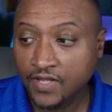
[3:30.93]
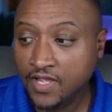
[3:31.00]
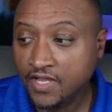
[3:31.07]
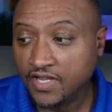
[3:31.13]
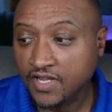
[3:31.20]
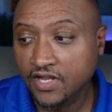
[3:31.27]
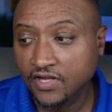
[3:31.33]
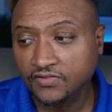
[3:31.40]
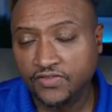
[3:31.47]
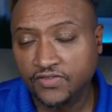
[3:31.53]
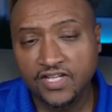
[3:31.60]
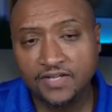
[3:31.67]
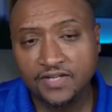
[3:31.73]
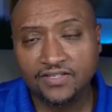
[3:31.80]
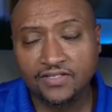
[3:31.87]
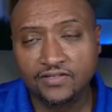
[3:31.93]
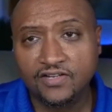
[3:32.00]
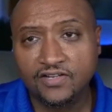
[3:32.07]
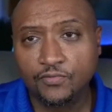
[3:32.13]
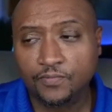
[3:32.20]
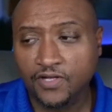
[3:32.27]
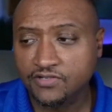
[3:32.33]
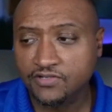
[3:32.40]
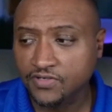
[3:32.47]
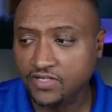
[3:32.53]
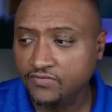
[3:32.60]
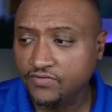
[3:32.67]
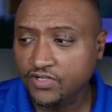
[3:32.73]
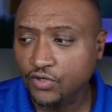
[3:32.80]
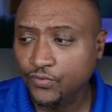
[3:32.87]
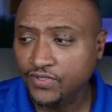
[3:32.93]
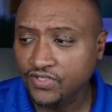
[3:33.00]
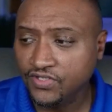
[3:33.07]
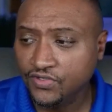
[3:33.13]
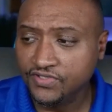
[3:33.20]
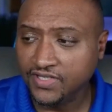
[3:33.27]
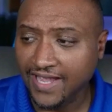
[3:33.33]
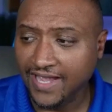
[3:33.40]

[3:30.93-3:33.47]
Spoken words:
The thing about the lead replacement, even though we use it,